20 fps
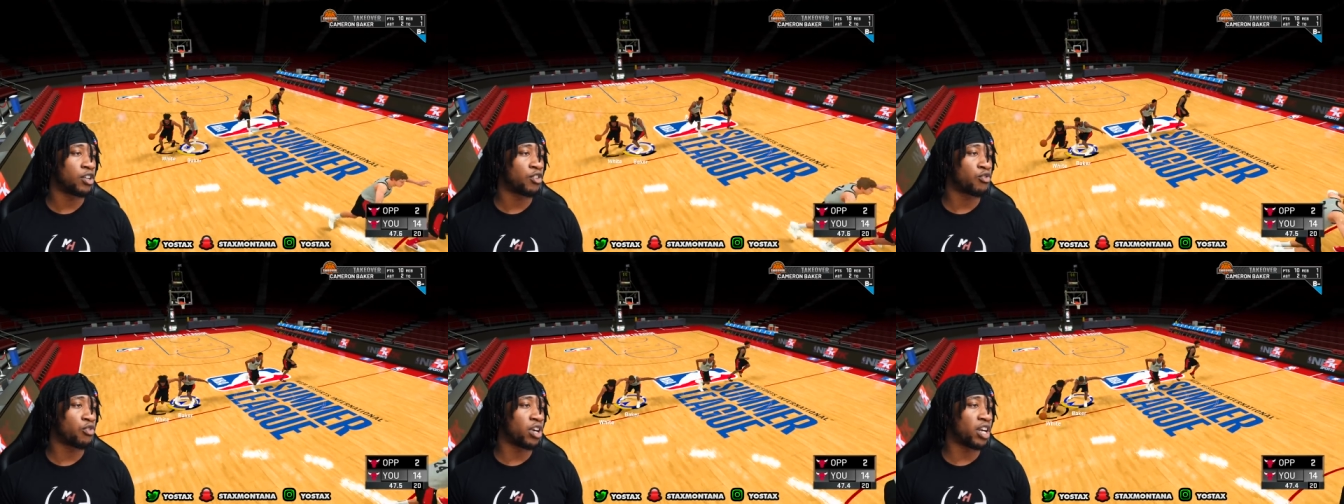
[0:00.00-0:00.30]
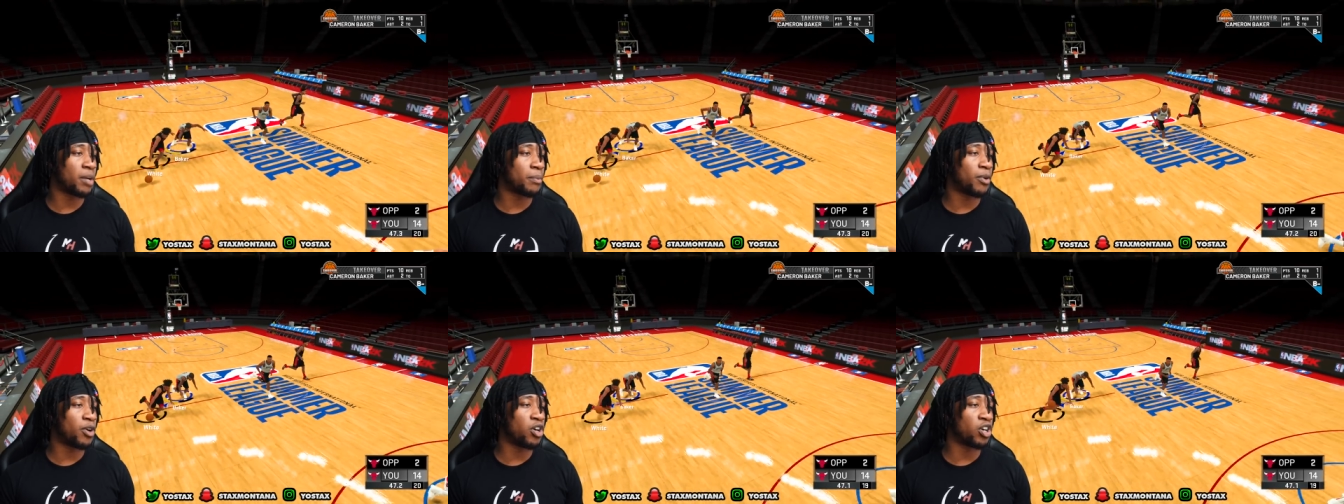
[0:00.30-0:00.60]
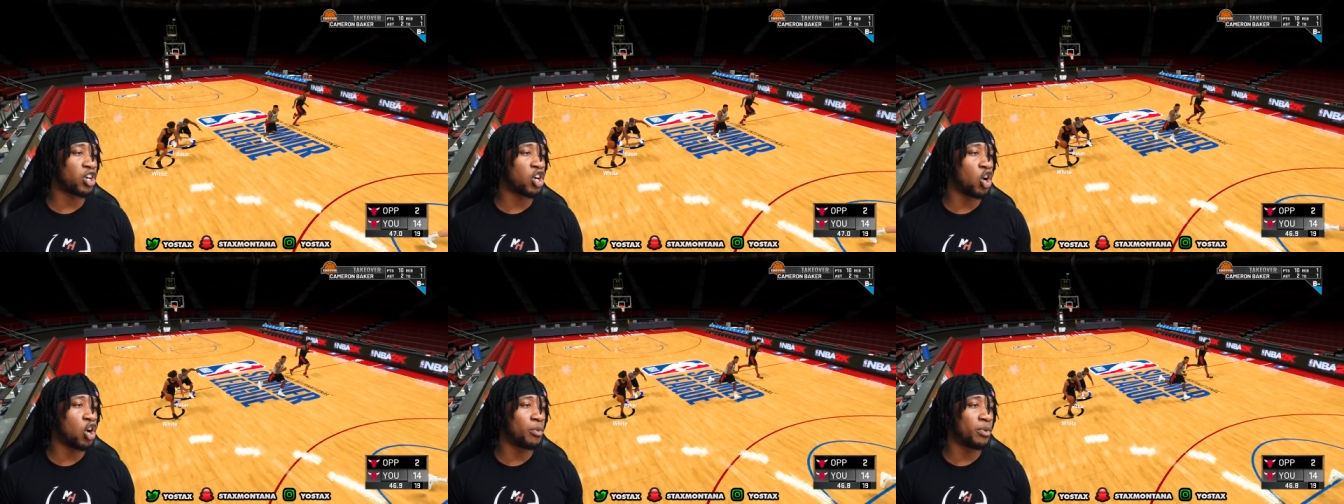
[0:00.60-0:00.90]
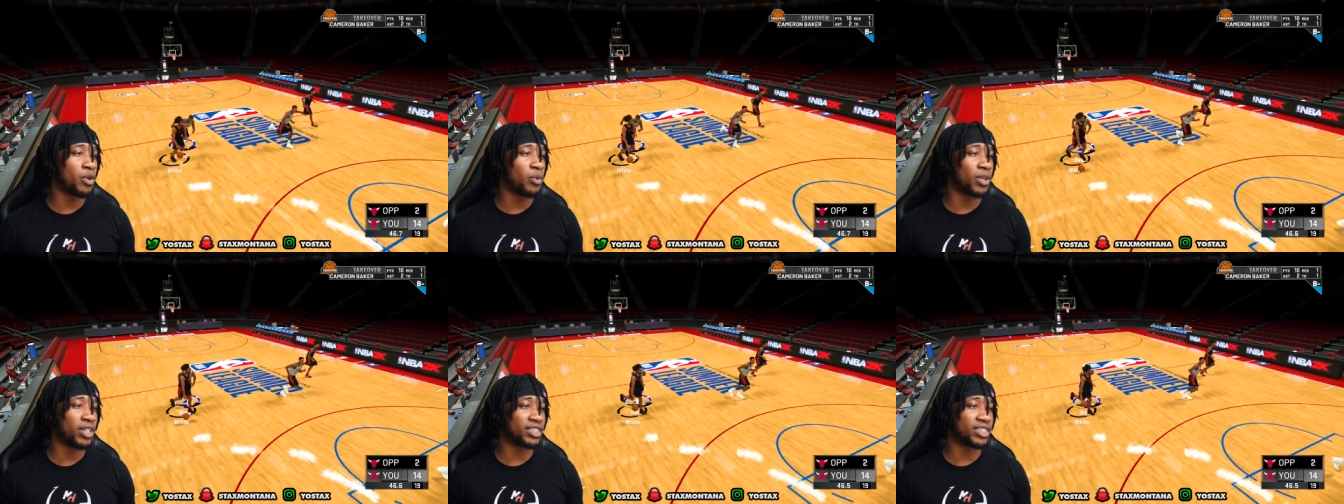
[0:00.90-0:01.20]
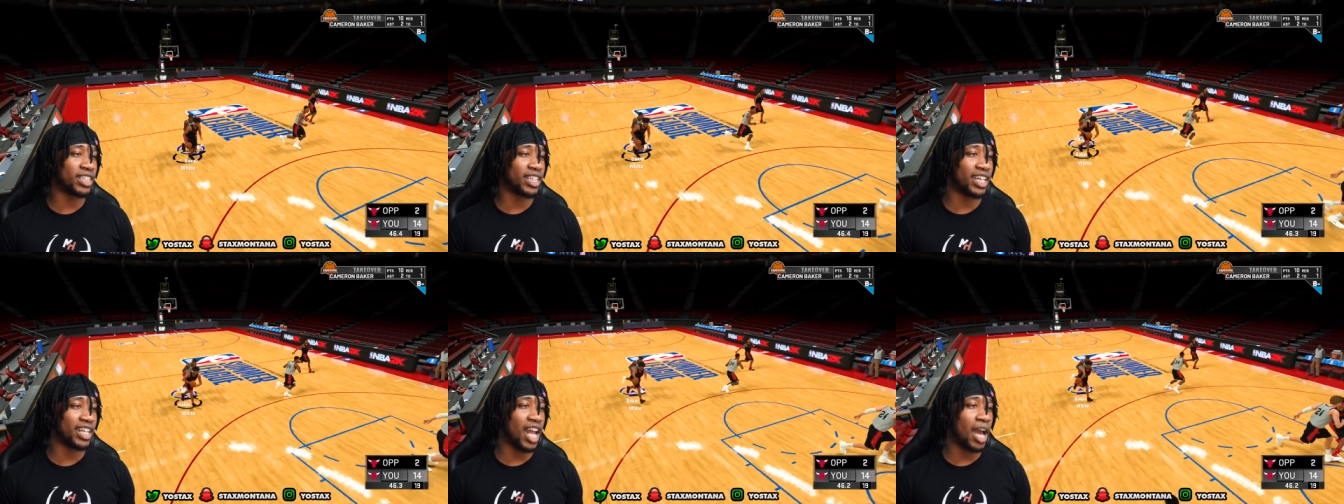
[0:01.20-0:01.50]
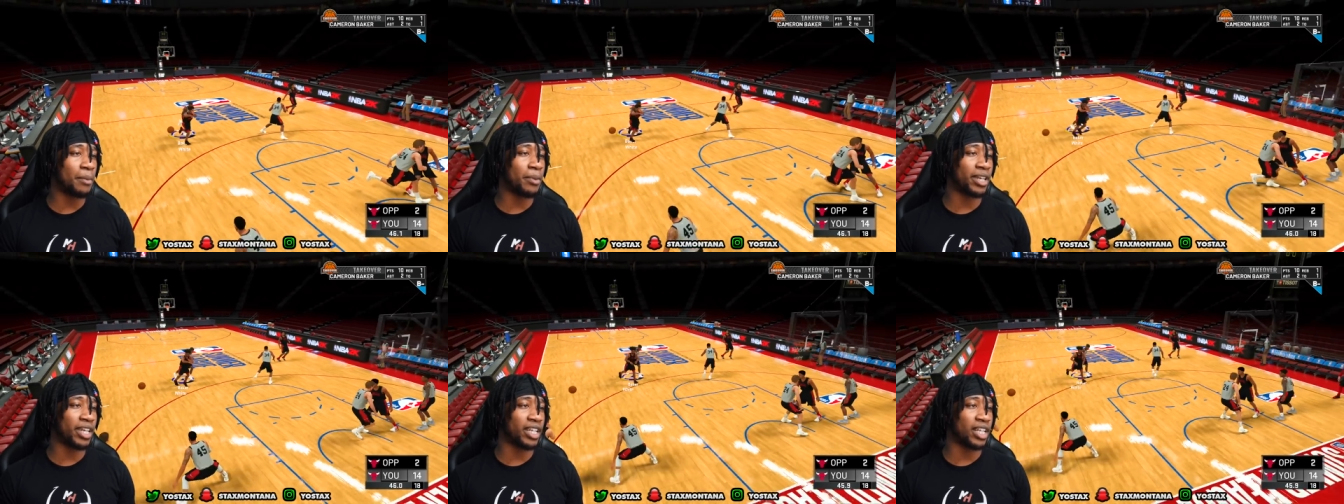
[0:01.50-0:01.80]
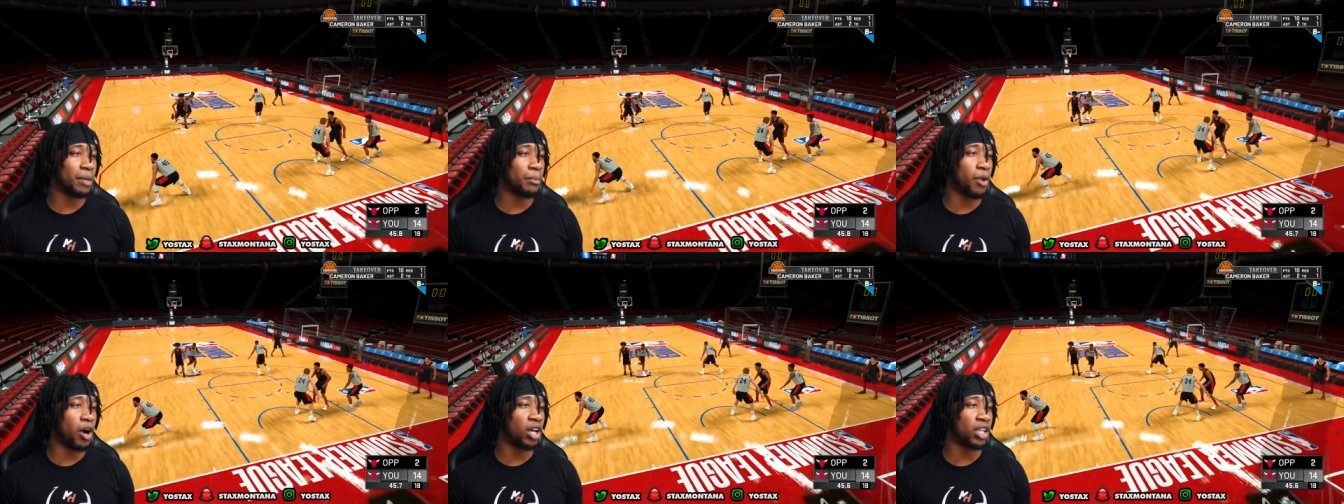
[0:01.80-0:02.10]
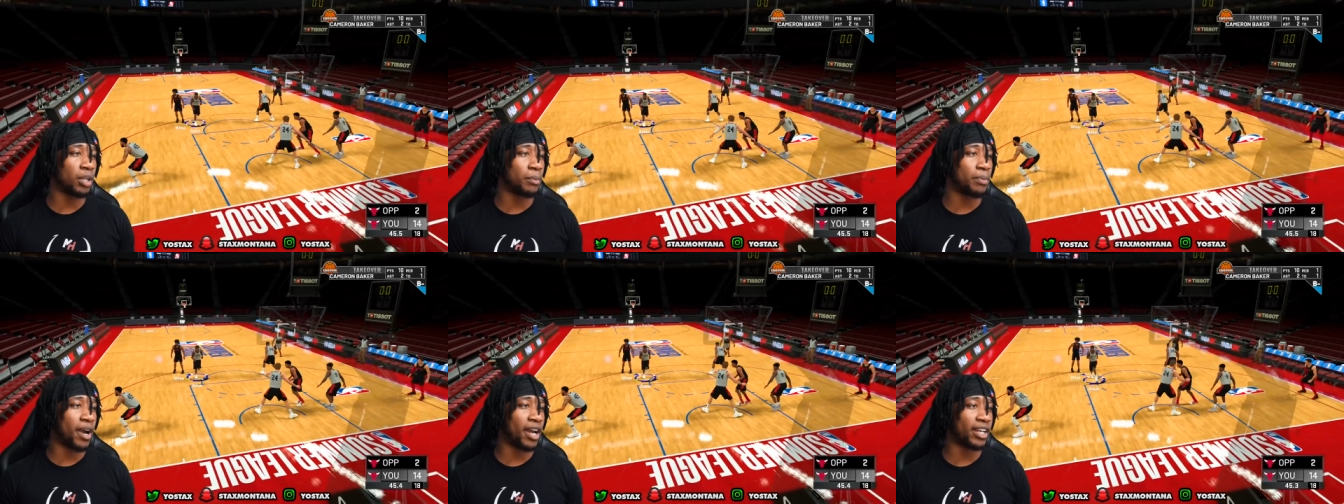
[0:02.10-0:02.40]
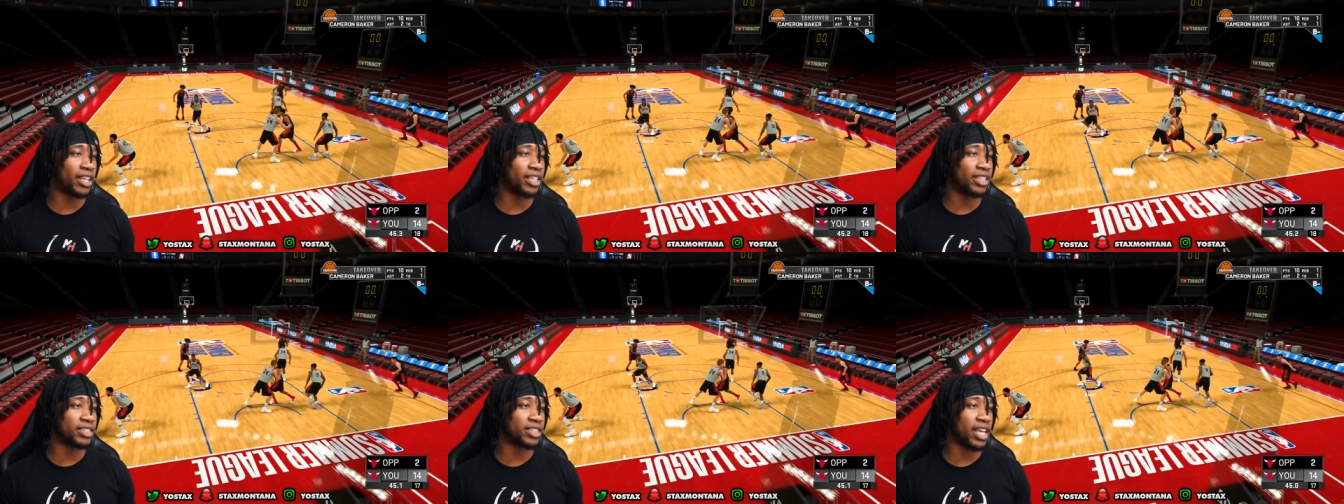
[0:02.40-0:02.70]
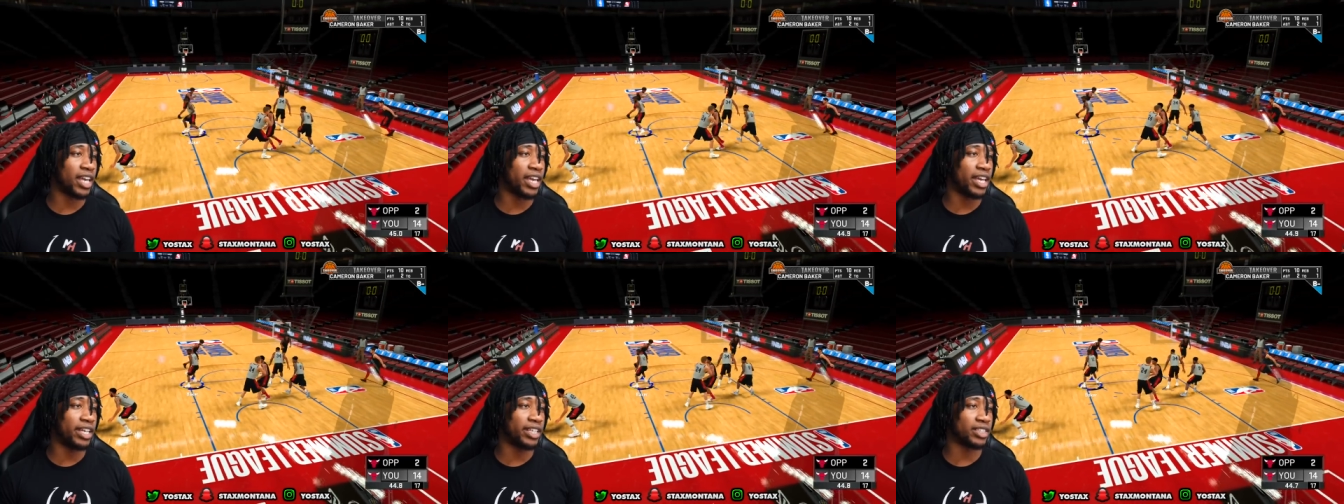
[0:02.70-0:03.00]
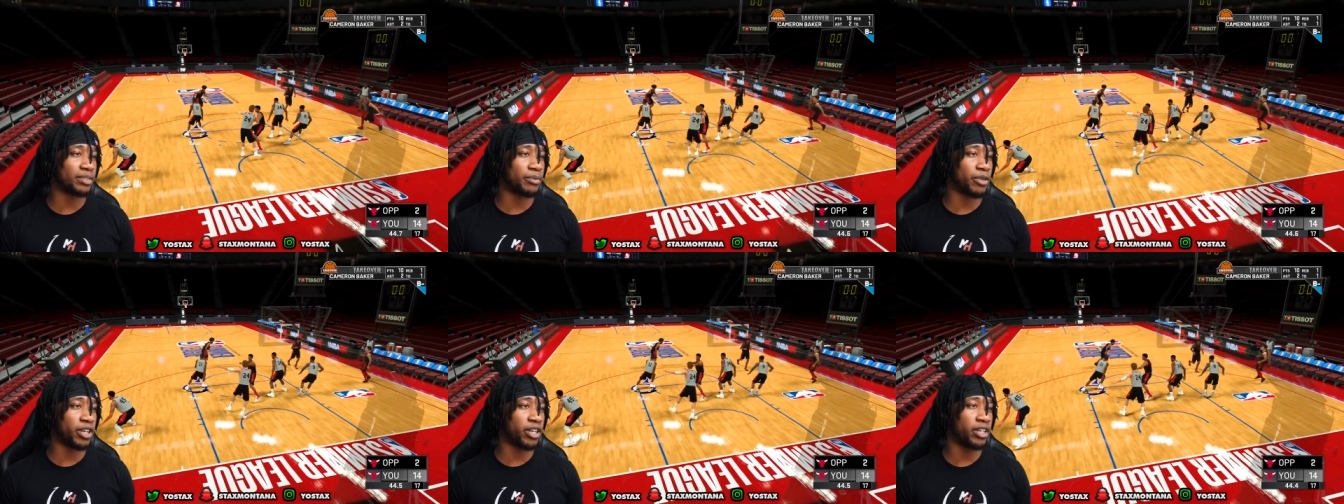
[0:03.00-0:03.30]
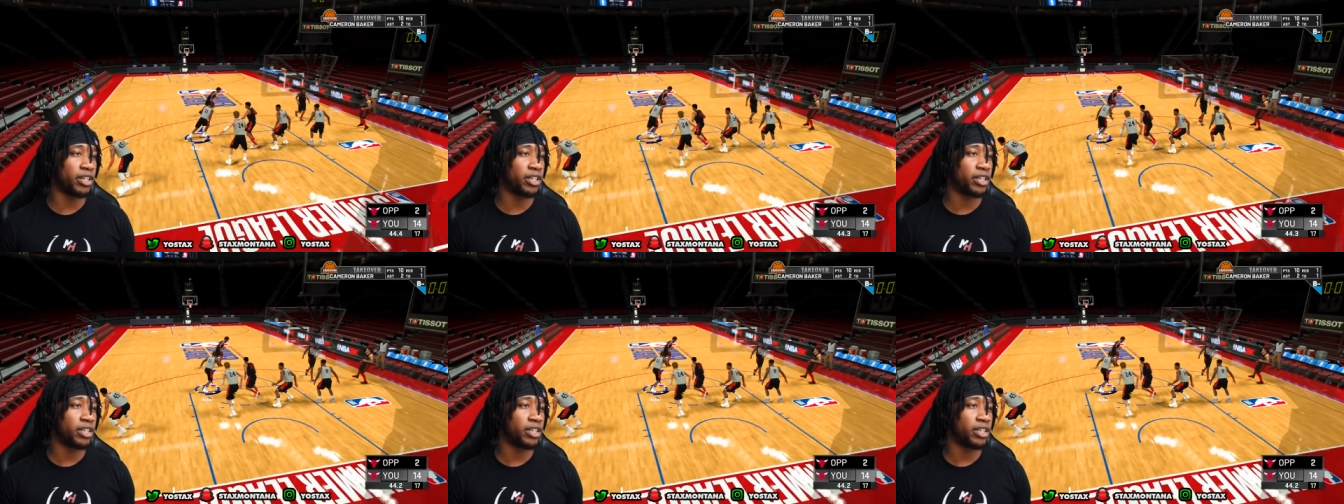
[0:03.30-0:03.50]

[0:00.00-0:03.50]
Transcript: Run up on Coby once again. I've been getting the ball up out of his hands, bro.